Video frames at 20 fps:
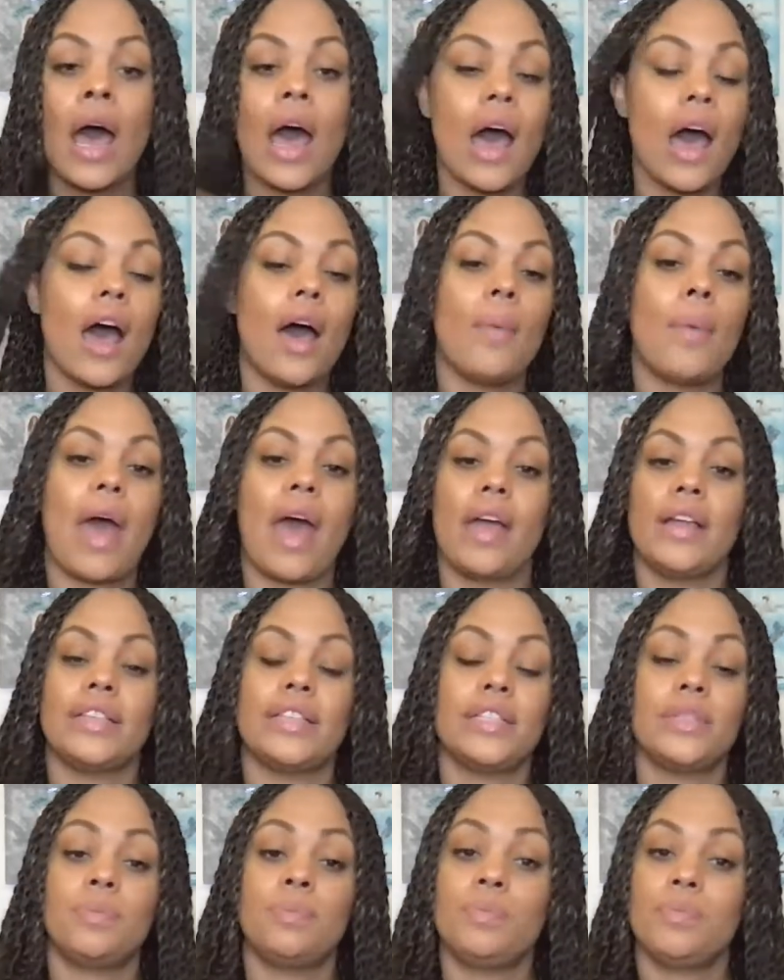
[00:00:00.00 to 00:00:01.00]
I
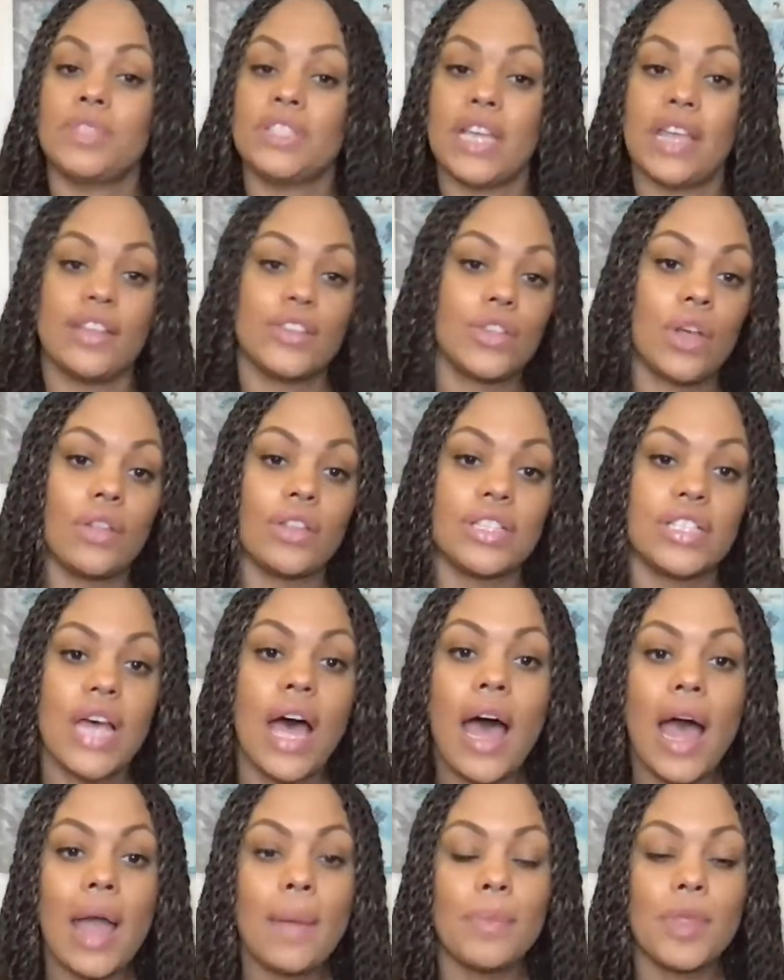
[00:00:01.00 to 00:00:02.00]
say this all the
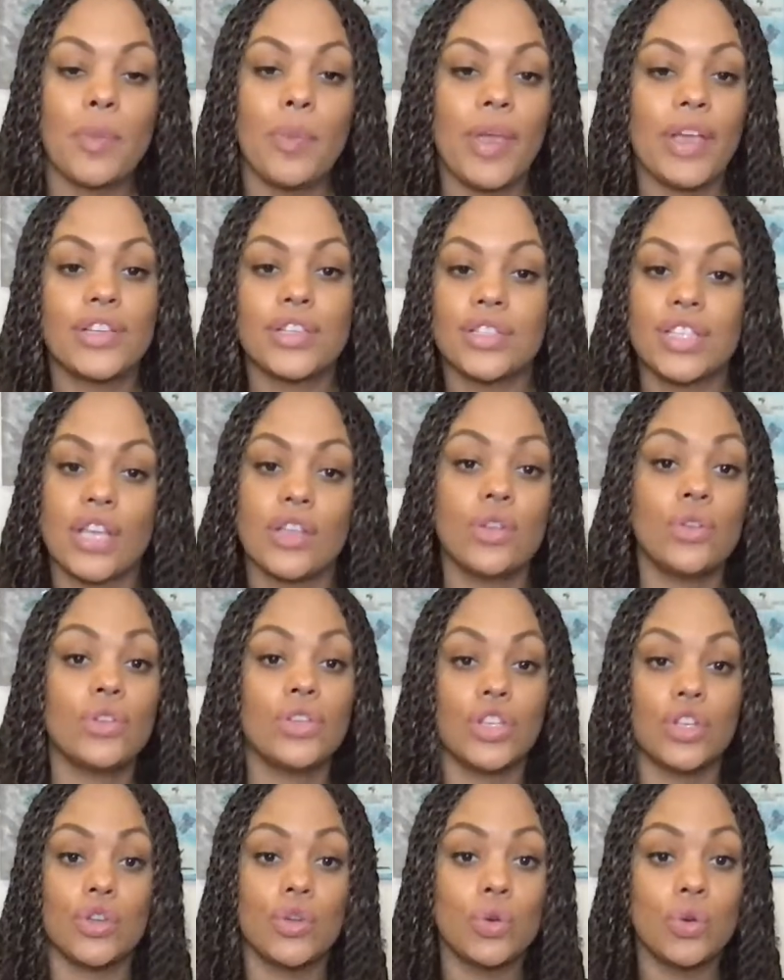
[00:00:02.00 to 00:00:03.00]
time. The pictures that you
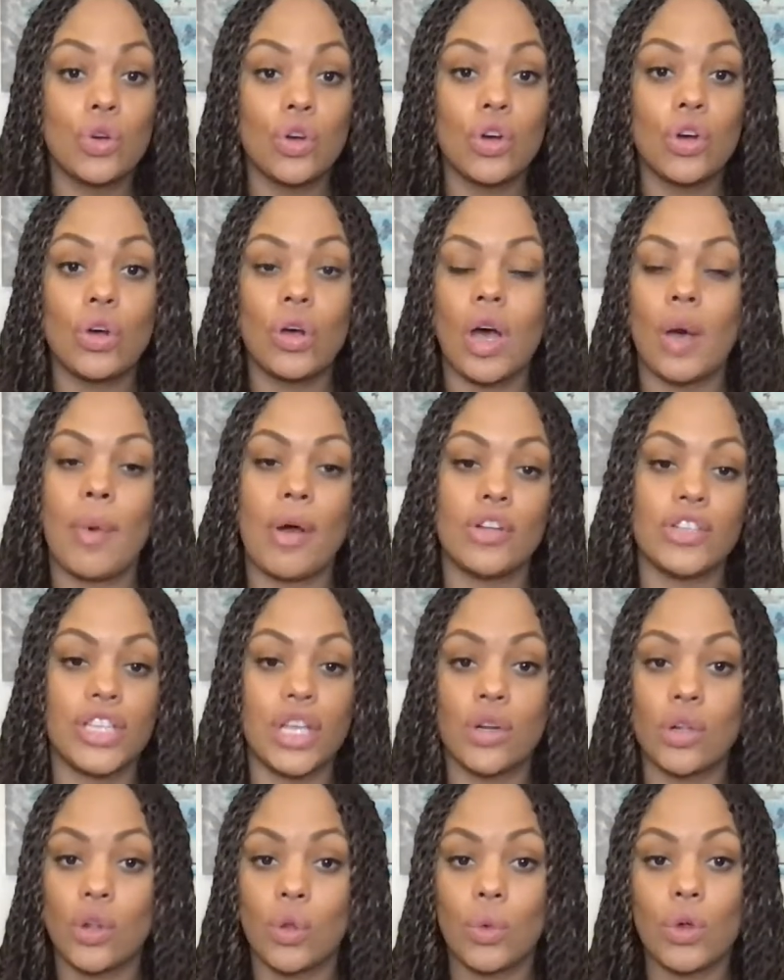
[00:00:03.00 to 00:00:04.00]
usually Google about
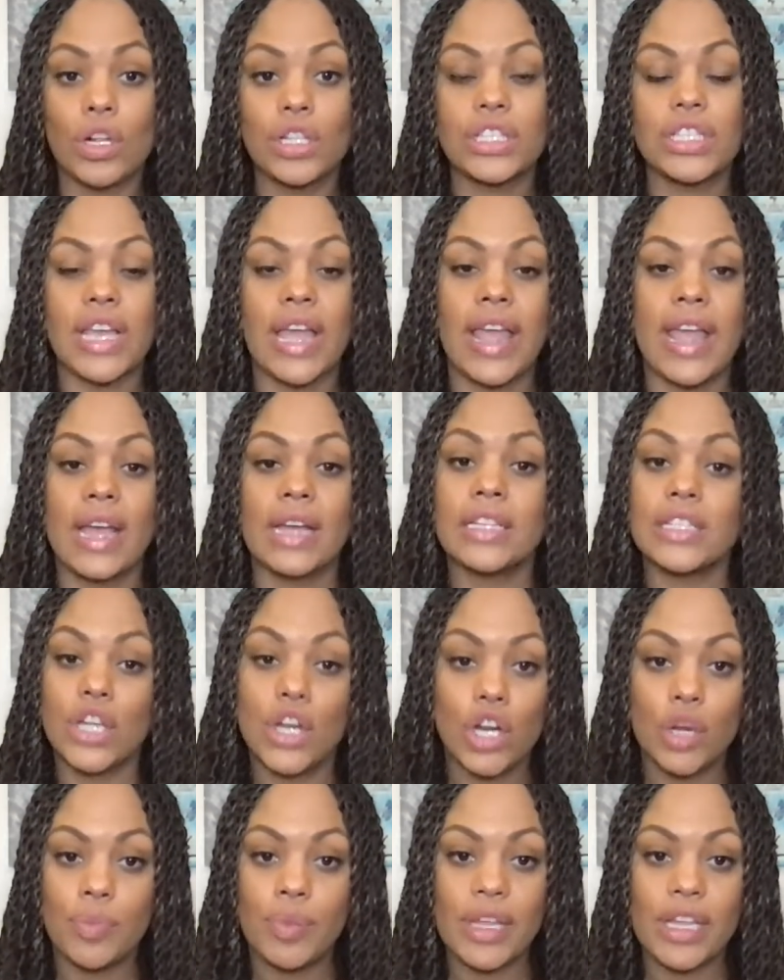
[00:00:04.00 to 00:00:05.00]
genital warts and
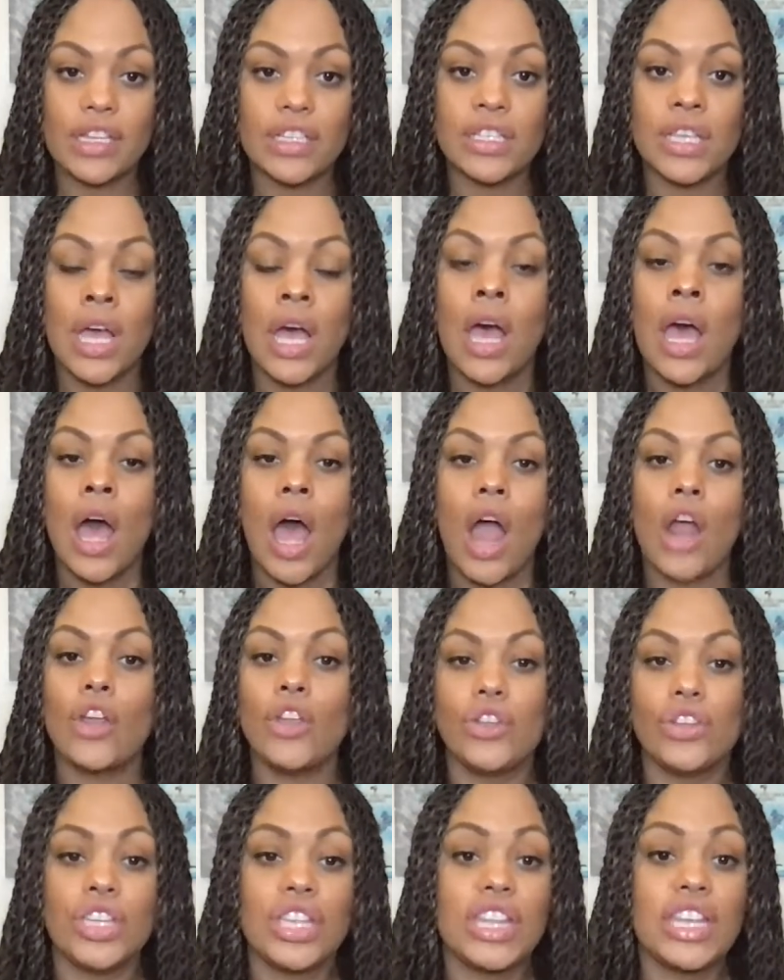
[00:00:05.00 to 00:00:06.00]
herpes are
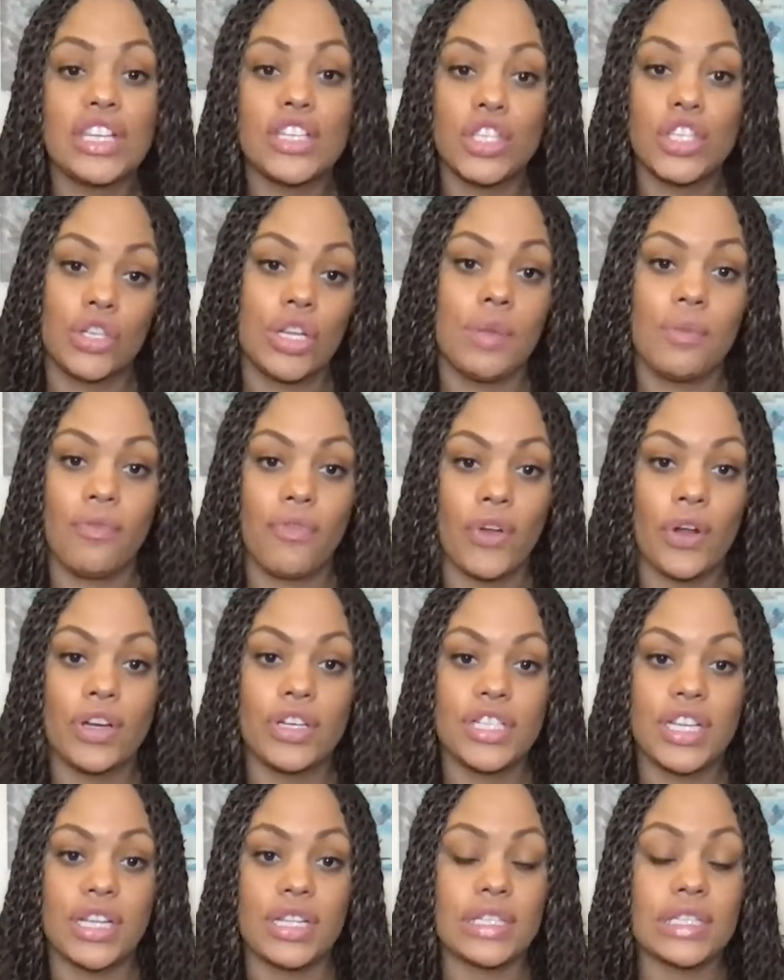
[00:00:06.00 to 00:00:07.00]
usually the extreme
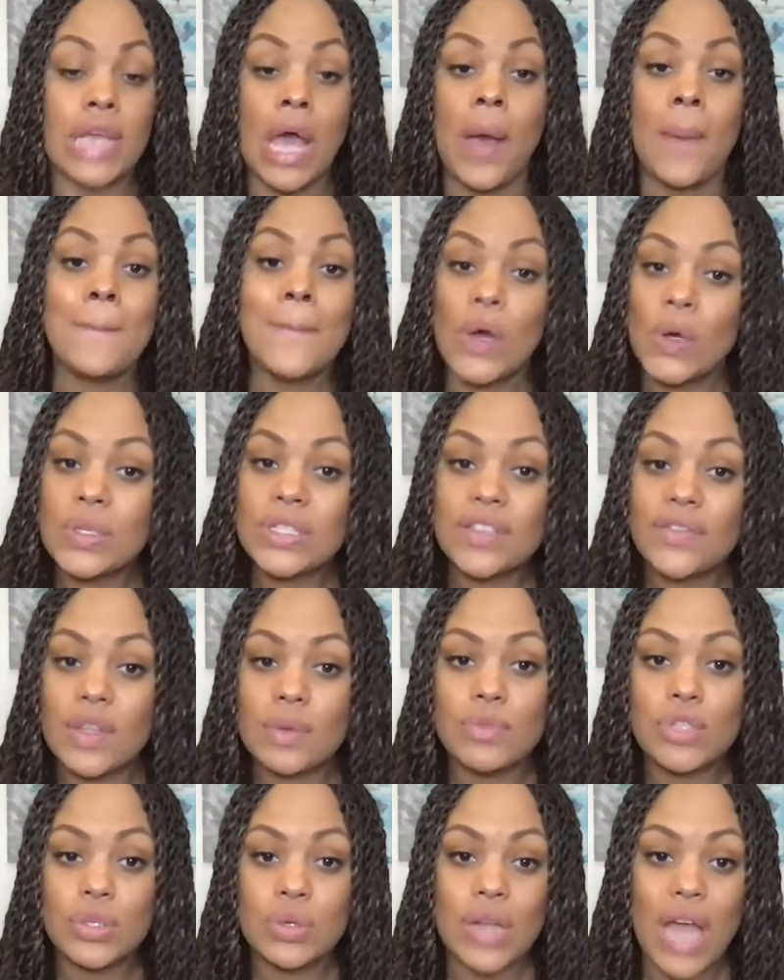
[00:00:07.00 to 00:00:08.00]
versions. Most of
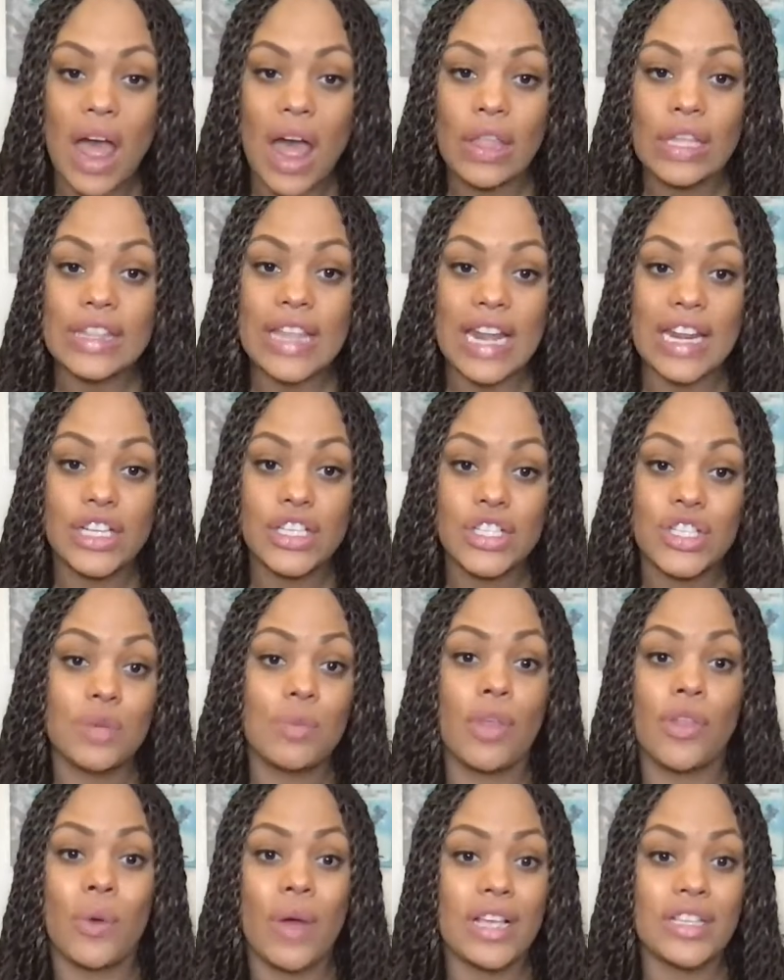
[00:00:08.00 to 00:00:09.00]
them do not look that
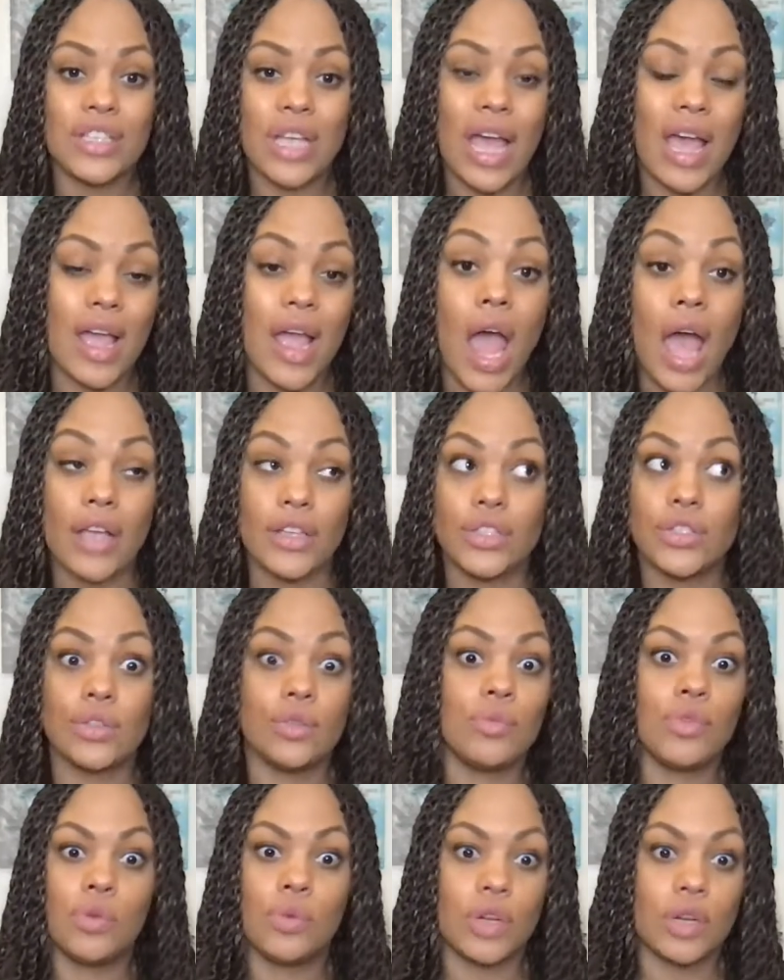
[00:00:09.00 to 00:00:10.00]
extreme. Otherwise, I
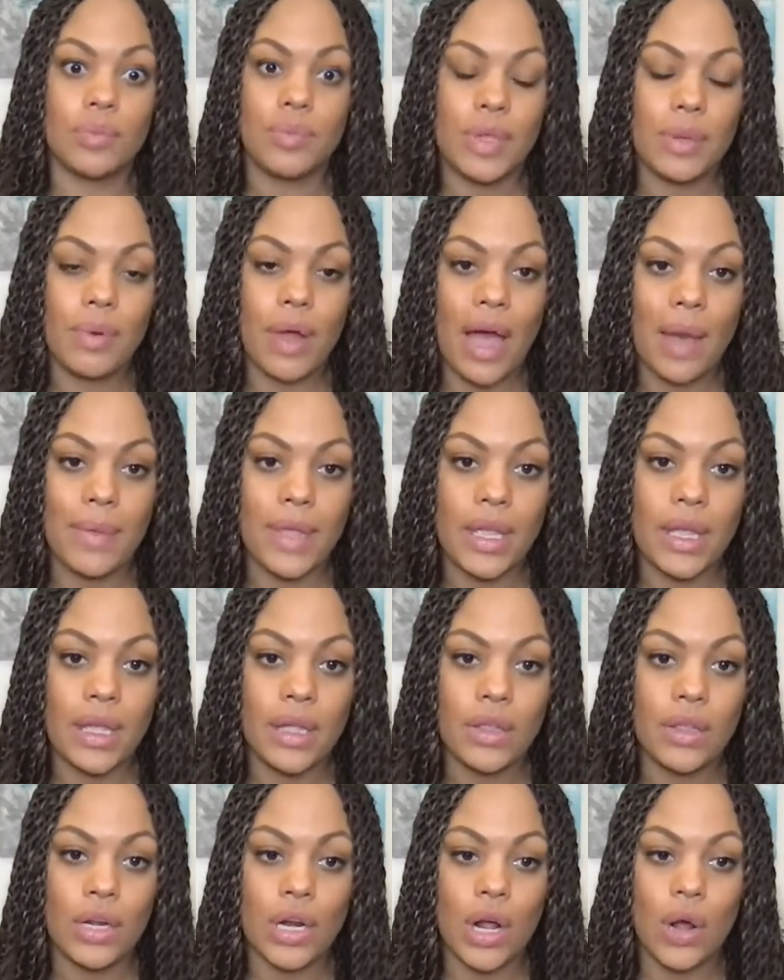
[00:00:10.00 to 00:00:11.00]
assume you wouldn't be probably,
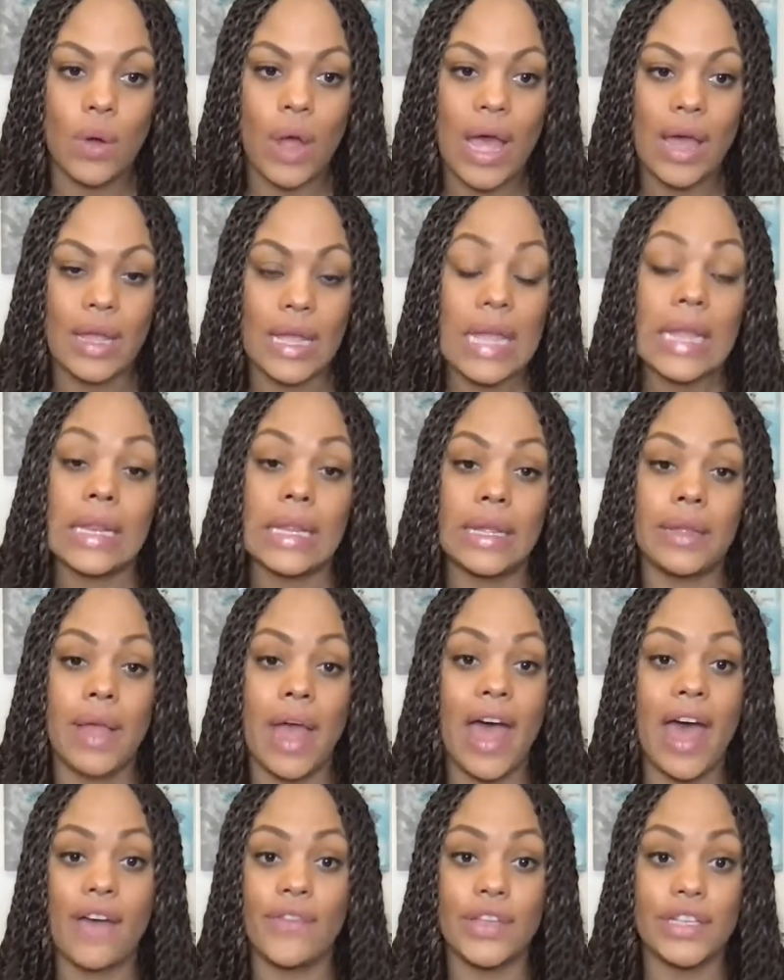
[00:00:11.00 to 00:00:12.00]

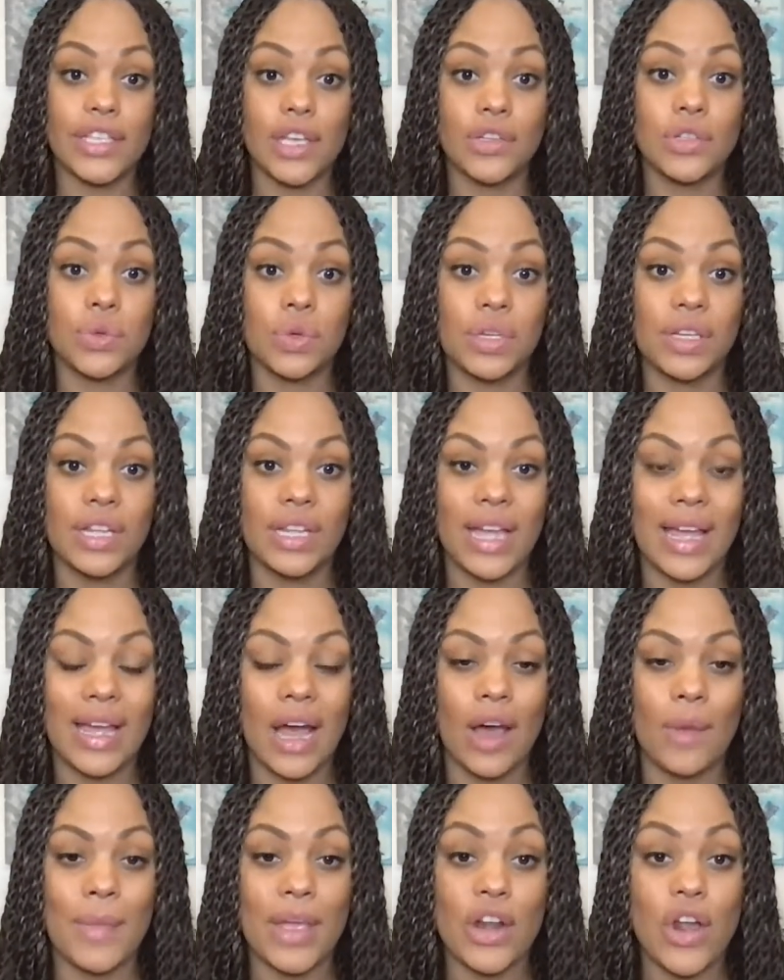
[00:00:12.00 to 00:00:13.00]
having sexual
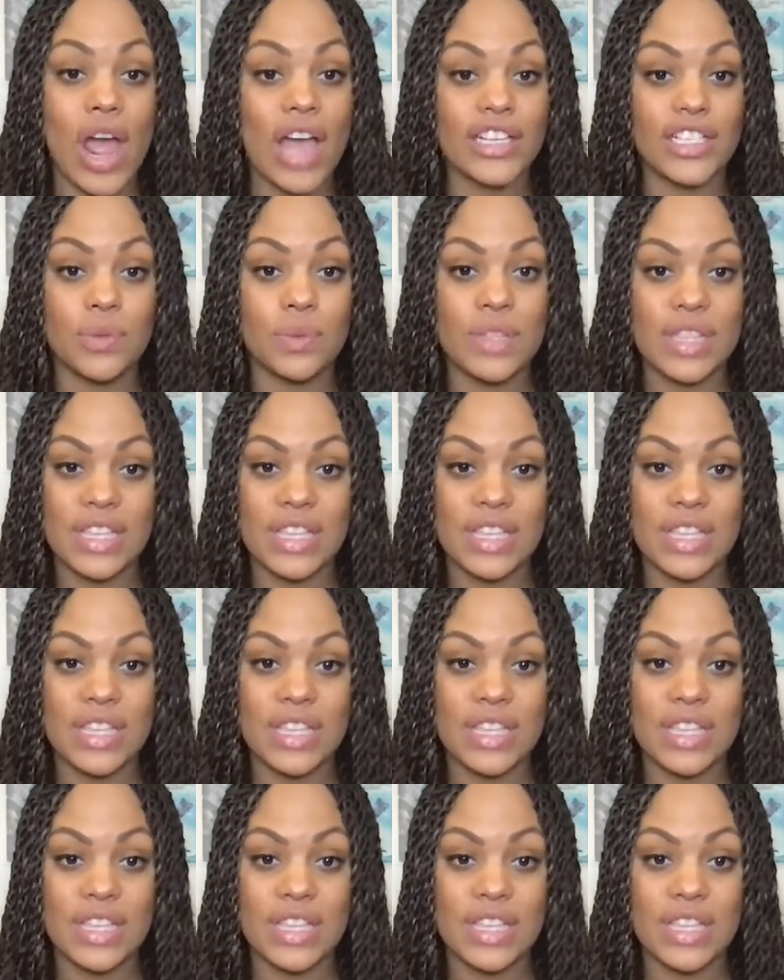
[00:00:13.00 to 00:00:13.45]
interaction with